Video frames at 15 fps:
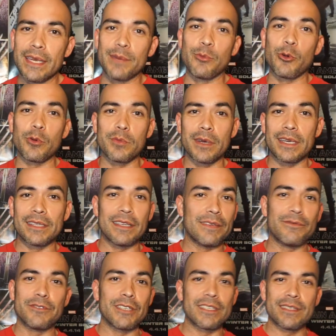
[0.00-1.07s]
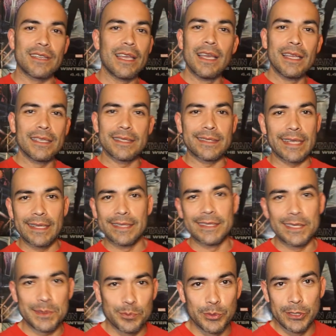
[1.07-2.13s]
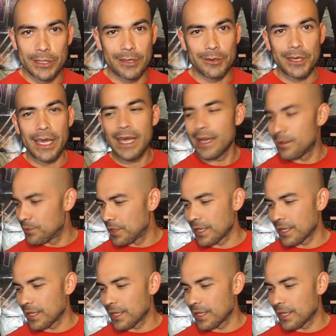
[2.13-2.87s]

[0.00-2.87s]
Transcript: any more money even just selling this book, okay?